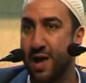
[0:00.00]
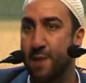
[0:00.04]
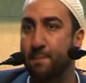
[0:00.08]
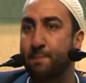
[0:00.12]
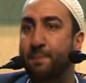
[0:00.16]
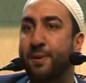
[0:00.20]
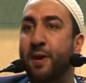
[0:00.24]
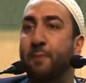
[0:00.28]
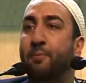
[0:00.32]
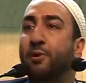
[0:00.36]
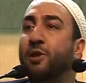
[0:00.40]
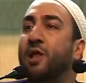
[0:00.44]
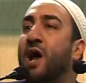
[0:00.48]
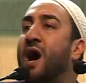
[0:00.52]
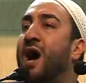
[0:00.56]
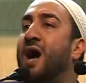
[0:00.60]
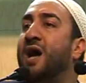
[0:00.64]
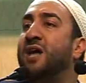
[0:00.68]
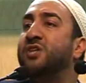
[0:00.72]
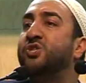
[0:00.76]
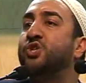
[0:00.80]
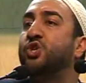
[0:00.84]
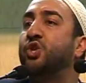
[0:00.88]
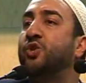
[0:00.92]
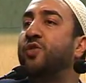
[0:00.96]
People
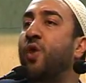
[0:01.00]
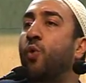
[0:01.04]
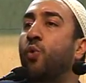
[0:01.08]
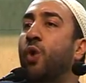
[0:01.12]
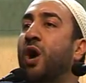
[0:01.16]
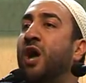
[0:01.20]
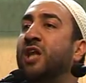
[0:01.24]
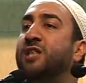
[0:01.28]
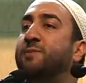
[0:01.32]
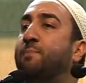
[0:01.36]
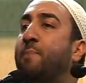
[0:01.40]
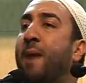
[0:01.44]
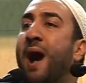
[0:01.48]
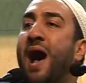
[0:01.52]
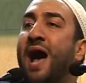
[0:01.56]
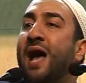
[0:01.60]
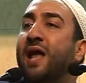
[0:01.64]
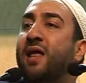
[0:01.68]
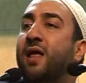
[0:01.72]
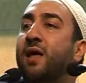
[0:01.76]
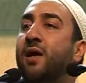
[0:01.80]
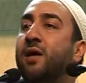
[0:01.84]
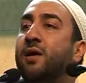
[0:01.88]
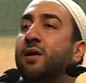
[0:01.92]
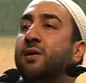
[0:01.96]
ask, the word
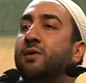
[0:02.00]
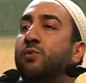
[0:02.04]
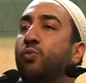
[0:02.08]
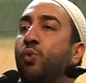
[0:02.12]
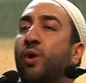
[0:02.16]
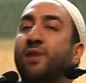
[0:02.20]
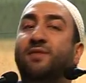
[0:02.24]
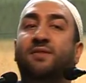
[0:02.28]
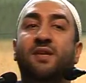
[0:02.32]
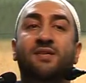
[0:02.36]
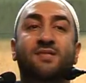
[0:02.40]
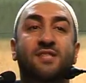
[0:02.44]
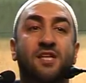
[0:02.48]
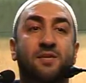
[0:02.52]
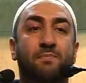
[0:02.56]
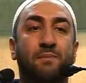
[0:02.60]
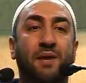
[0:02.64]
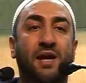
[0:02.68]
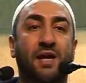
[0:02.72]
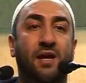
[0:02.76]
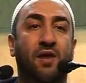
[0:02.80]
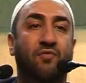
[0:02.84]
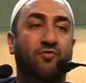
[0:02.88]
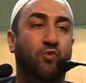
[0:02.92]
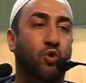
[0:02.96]
Baqir, what does it
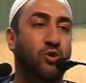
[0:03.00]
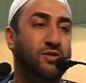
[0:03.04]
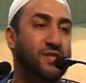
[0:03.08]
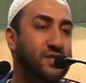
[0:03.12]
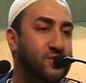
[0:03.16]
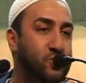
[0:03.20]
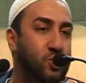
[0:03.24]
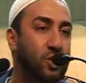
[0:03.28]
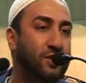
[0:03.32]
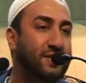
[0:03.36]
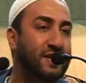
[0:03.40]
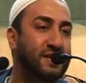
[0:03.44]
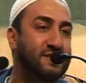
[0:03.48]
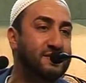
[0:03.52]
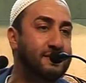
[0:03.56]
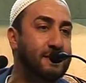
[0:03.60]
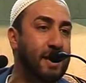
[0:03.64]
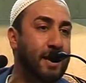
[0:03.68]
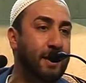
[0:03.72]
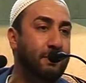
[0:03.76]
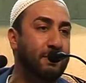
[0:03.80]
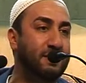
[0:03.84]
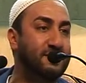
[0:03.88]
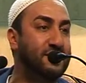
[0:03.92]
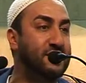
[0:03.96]
mean? Of course it's not his
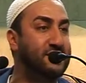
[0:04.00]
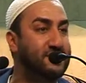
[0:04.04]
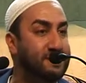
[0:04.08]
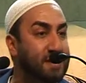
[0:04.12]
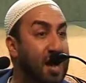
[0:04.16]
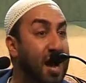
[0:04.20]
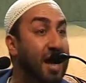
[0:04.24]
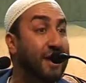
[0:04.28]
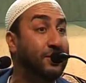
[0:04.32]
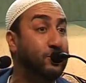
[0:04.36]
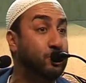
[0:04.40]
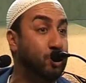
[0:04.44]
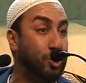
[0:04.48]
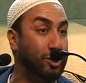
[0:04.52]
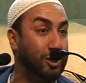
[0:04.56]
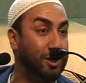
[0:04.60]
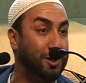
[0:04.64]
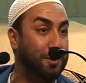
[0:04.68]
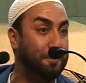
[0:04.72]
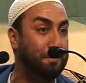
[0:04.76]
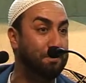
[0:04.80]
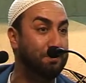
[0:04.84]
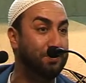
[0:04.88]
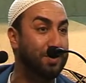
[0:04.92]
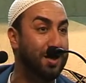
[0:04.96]
name, it's his
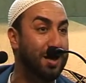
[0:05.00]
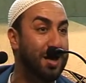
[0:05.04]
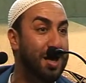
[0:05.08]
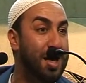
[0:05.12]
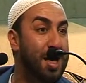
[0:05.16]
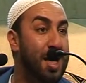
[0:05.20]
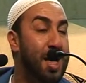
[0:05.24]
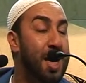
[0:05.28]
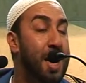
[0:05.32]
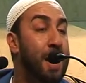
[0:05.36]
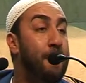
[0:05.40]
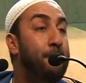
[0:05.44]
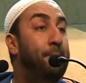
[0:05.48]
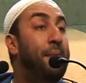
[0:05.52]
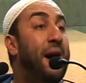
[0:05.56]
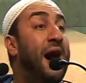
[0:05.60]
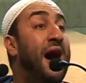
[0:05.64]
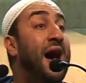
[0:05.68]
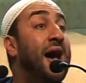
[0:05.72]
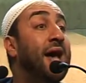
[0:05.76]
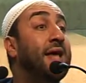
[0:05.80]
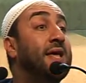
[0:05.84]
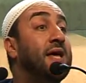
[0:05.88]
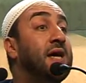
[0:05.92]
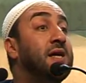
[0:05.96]
title.
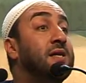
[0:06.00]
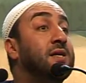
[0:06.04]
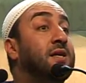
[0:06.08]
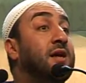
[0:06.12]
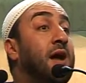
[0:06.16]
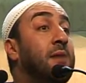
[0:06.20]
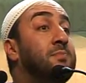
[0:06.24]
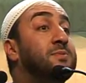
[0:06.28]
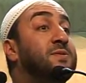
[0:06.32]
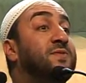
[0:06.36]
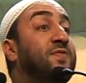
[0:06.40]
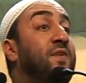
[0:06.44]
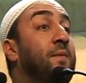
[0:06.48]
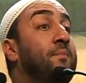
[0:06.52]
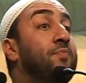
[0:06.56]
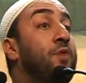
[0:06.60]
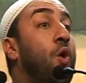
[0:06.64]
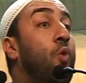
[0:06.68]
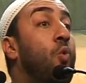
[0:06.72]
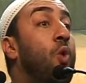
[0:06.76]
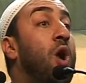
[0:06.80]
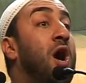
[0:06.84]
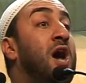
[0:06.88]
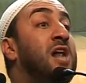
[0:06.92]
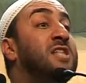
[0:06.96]
Baqir comes from the
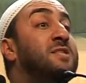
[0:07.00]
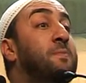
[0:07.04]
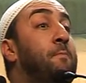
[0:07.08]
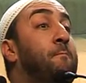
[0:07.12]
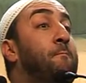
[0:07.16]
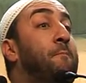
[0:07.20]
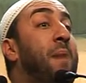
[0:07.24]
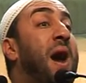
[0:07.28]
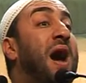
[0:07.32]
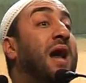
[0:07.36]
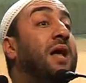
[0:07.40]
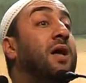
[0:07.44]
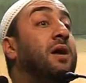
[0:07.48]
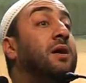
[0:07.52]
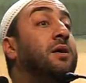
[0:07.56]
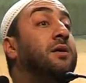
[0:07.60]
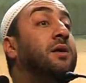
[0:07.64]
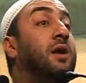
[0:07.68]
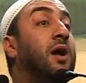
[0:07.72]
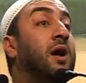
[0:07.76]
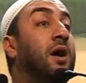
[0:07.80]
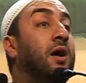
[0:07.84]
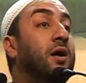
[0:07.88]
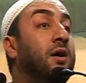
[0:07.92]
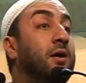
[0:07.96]
word
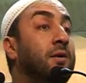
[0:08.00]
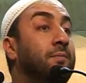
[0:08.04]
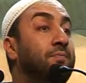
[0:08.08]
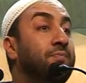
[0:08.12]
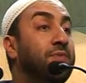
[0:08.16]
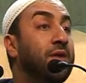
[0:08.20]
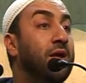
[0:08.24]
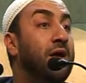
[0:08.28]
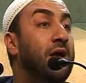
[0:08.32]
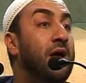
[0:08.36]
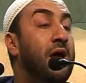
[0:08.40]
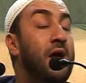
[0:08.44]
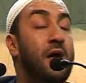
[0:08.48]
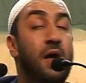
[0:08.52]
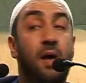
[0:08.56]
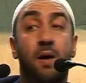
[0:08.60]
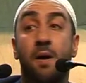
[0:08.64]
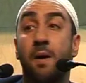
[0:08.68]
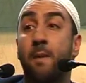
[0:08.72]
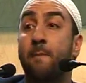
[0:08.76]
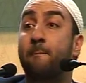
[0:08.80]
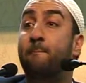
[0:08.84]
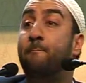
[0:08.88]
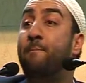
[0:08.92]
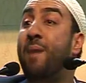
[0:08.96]
Baqr.
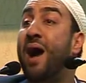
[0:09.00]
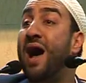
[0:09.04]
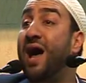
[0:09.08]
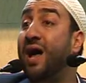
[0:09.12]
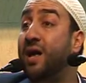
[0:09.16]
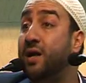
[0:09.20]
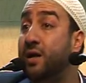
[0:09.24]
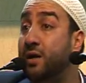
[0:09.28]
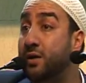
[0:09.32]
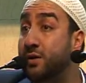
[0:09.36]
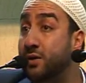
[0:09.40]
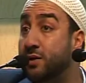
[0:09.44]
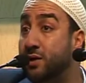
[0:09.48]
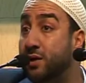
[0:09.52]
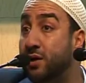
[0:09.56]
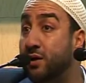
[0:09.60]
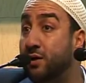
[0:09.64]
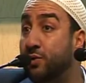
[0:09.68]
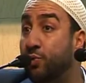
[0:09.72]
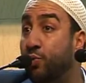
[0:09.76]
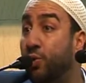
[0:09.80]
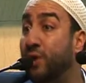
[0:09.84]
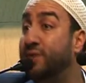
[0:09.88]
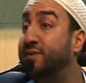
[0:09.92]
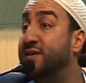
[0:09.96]
Baqr,
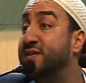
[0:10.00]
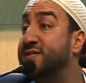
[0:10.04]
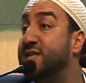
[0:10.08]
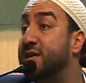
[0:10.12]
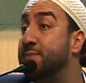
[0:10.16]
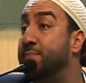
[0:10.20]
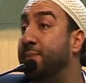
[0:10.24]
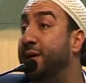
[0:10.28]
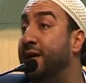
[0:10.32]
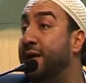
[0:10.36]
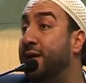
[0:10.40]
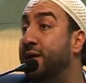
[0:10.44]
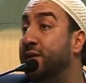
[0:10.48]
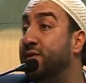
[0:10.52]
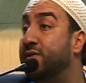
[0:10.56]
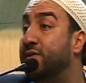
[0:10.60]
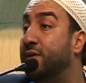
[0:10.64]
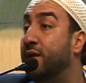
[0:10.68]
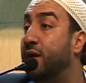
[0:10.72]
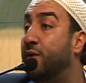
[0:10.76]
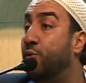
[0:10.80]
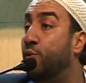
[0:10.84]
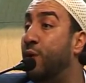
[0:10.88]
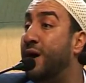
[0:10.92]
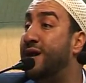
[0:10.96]
what does it mean?
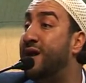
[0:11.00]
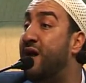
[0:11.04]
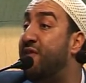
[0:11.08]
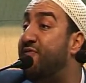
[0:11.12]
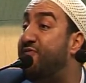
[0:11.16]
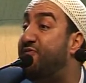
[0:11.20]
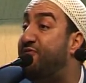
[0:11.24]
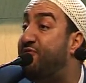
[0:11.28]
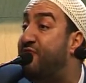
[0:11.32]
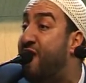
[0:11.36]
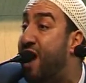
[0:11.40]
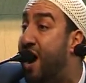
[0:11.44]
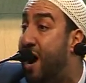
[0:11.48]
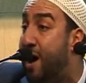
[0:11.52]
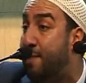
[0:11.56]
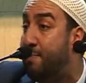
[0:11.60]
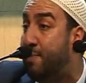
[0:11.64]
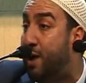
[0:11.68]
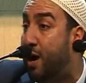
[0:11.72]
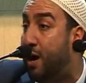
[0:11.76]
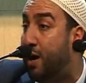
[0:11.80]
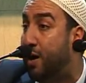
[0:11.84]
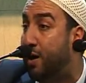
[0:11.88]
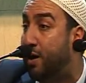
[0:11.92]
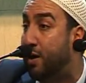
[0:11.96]
When a
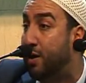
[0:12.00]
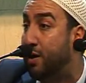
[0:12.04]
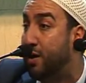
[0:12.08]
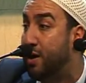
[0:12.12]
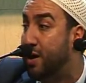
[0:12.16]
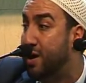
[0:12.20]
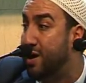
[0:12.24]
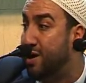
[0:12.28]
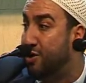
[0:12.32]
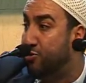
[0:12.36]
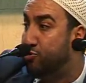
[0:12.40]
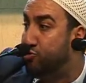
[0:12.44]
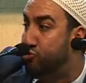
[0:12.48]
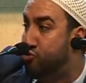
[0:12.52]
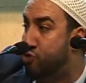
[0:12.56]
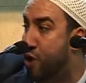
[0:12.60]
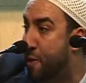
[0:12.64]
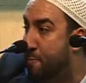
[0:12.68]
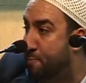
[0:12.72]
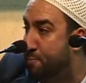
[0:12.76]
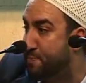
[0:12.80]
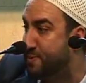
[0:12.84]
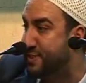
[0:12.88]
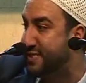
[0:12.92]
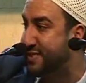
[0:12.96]
farmer
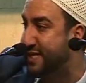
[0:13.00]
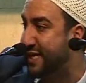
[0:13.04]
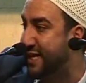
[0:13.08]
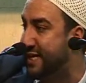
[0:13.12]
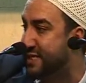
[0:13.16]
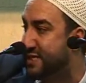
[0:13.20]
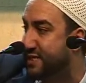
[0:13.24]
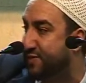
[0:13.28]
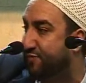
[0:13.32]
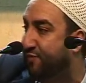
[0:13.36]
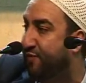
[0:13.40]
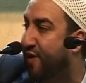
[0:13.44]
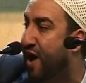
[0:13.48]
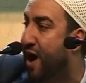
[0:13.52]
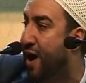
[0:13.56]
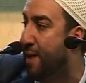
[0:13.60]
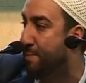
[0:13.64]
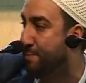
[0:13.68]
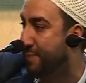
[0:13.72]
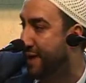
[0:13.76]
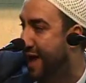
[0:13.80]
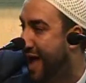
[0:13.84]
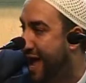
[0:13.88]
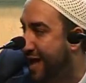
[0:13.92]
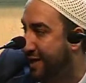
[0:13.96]
rips his
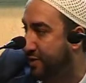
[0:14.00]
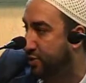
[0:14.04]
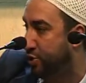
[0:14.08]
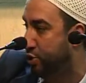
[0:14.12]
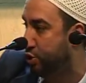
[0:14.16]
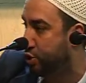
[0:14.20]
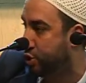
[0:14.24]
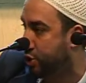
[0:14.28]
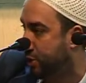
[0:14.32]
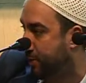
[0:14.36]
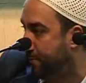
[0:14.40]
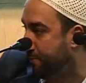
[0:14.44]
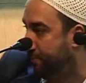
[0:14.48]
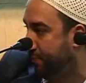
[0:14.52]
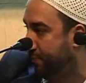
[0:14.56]
farmland